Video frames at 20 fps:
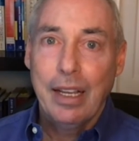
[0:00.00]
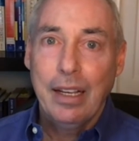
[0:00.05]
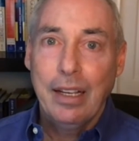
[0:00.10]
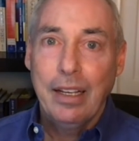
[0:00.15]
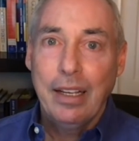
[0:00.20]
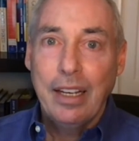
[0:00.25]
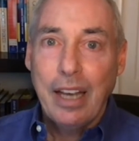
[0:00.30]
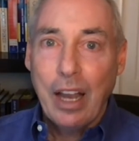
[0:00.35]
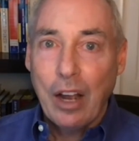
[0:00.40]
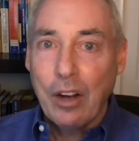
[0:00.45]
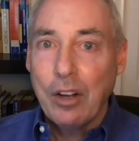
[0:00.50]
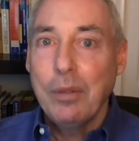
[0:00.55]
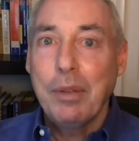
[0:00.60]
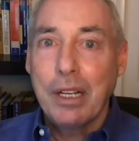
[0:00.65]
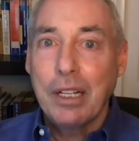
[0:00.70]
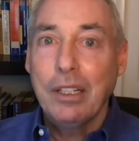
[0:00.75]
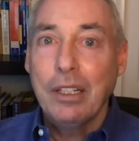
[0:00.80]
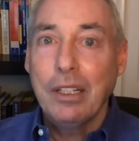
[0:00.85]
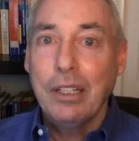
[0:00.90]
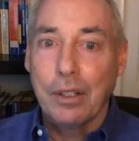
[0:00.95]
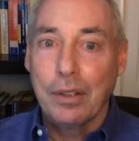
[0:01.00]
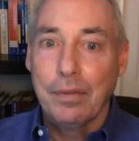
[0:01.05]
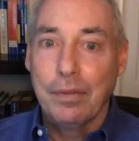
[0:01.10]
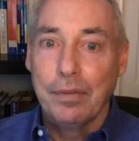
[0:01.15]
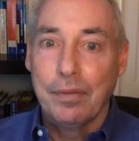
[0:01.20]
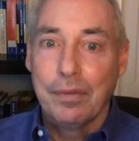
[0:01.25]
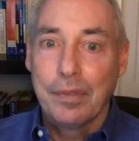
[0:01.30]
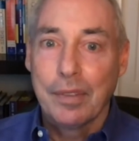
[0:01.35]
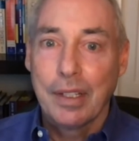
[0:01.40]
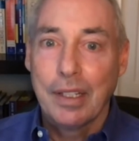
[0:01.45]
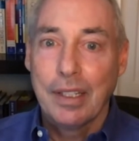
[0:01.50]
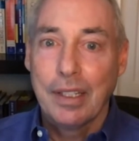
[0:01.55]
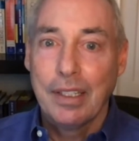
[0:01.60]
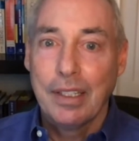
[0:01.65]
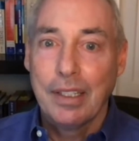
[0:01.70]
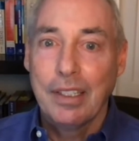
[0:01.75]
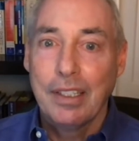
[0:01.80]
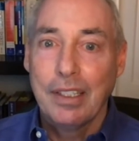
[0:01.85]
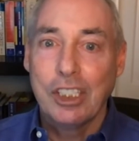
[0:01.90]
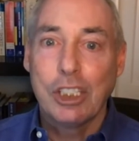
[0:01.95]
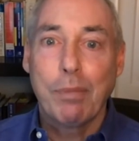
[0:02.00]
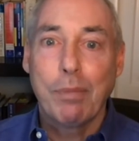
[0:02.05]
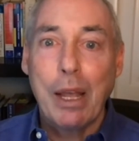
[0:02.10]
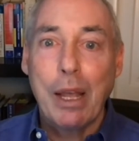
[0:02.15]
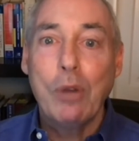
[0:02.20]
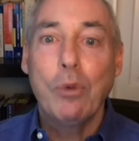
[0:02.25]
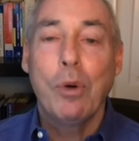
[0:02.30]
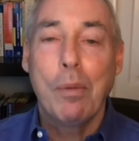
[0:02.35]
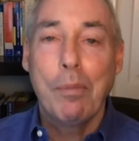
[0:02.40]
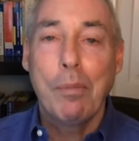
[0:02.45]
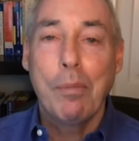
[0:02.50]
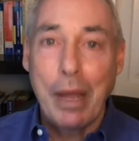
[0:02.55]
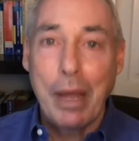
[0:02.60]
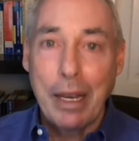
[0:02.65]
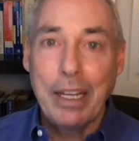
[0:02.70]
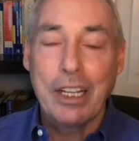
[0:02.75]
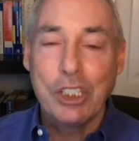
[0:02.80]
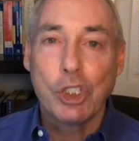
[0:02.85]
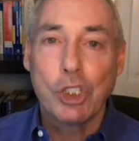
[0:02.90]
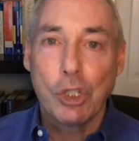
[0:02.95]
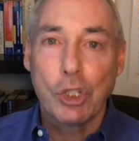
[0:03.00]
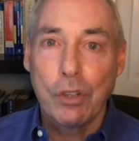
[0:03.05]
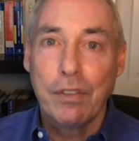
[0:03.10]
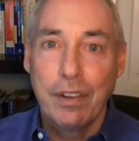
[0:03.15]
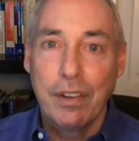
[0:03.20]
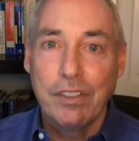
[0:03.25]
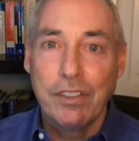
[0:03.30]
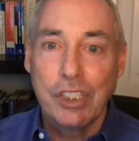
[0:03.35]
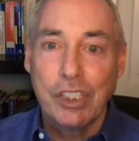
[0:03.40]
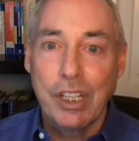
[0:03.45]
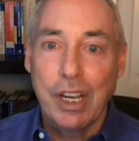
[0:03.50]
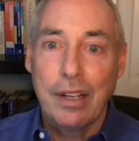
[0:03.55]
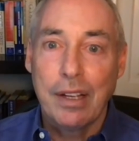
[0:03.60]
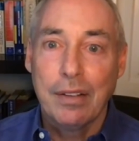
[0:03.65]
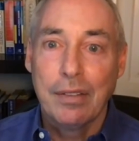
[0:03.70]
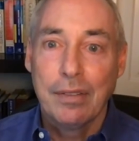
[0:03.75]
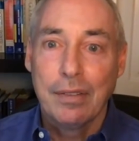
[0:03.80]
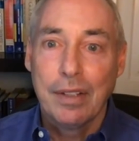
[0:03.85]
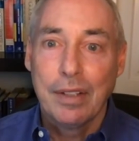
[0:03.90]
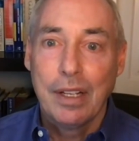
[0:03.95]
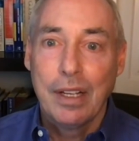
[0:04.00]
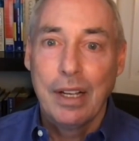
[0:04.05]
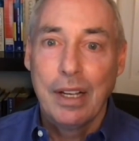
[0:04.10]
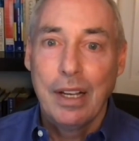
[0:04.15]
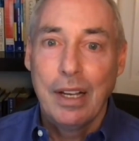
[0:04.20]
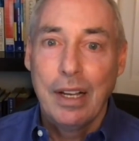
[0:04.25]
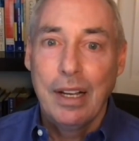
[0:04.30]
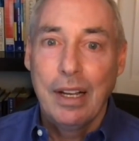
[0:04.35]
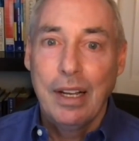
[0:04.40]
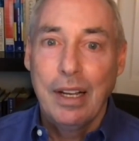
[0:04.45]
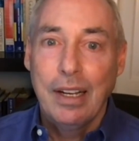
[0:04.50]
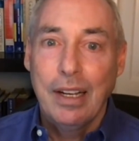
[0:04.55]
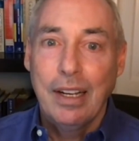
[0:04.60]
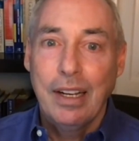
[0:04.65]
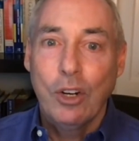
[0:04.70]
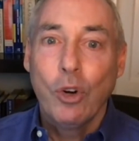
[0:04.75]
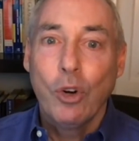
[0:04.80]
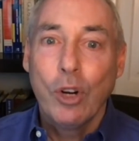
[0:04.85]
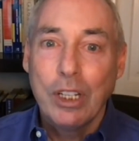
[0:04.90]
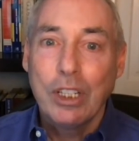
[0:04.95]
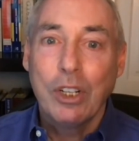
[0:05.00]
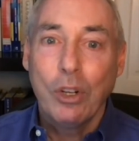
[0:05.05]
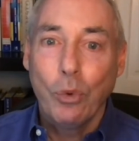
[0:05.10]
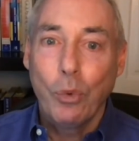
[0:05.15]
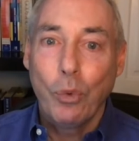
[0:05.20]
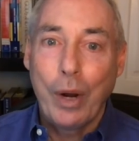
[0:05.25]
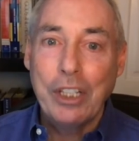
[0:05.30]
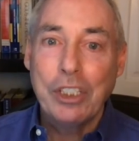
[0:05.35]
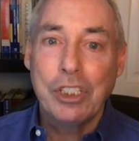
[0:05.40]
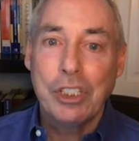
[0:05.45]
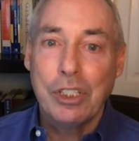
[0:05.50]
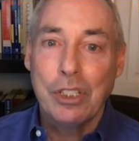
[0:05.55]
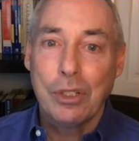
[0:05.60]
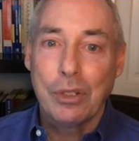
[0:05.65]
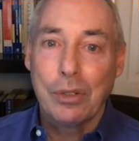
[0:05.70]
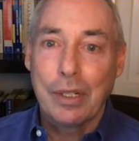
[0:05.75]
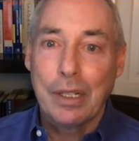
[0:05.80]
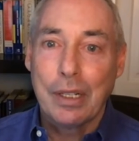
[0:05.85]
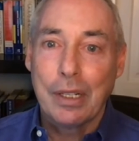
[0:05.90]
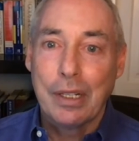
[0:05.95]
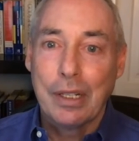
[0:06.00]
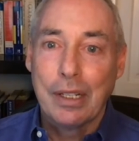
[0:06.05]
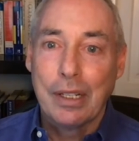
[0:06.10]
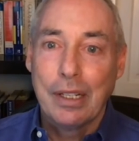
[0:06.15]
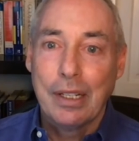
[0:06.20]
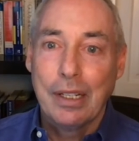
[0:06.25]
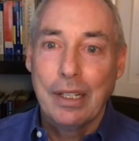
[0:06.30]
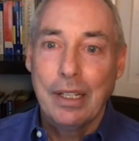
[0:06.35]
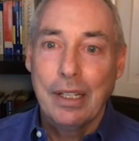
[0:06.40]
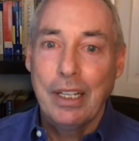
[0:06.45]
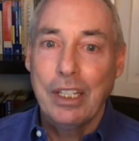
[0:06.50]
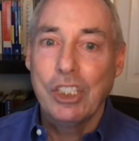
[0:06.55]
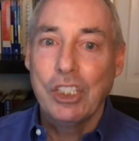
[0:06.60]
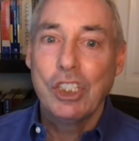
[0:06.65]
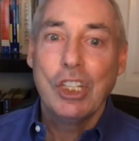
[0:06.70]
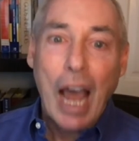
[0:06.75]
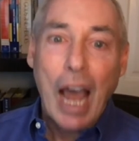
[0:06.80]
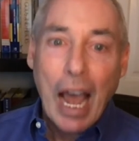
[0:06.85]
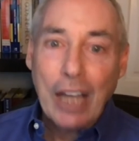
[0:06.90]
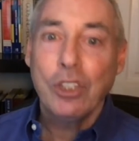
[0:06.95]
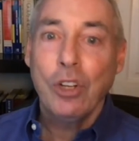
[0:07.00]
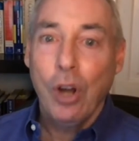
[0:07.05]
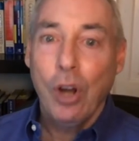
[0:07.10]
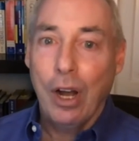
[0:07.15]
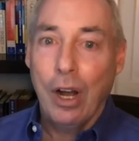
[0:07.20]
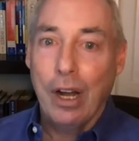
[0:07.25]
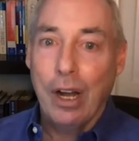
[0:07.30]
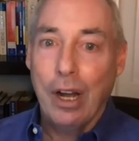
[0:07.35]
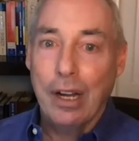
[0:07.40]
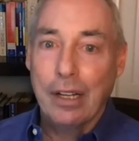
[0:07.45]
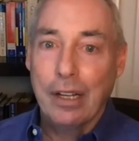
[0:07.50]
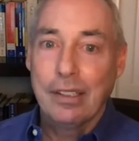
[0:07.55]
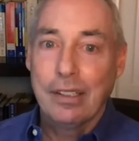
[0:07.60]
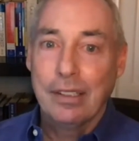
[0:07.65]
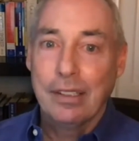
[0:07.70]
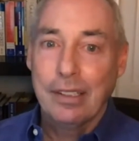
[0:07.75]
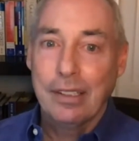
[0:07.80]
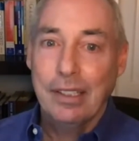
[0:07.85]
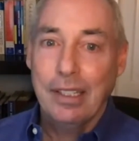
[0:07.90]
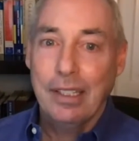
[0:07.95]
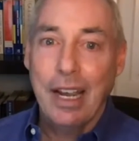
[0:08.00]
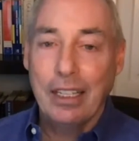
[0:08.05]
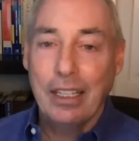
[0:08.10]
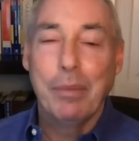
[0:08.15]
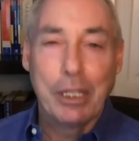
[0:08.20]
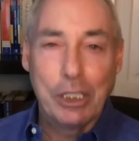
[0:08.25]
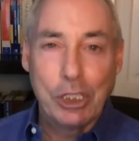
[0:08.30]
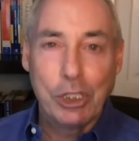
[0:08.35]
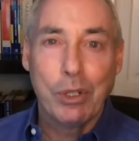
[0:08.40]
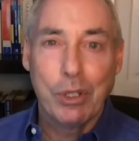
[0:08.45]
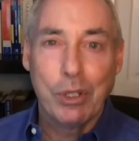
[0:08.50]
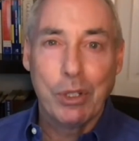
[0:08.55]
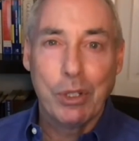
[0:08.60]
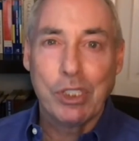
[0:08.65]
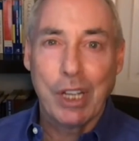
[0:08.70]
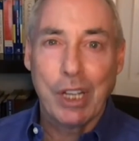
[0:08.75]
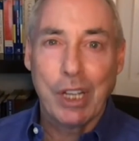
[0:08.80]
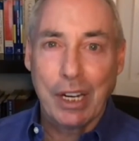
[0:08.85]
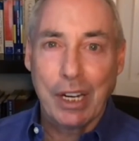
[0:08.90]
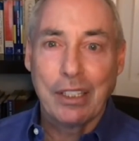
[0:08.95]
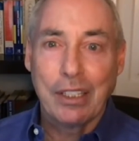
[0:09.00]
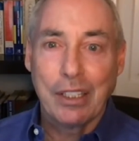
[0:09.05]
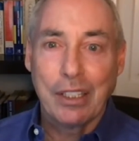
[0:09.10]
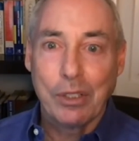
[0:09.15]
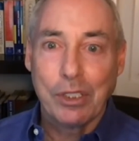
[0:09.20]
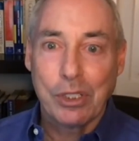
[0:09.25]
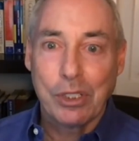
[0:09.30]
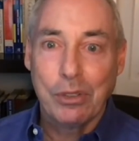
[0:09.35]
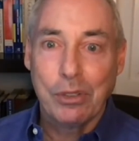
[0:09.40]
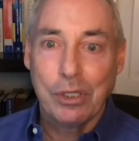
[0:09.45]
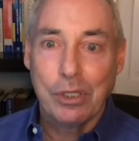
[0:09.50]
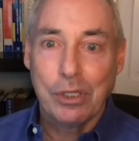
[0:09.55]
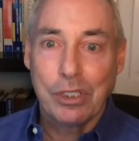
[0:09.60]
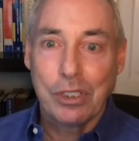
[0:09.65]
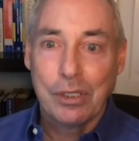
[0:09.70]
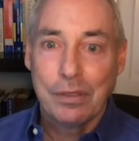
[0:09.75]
Now, to be clear, despite what many conservatives say, critical race theory is not taught in elementary or secondary schools.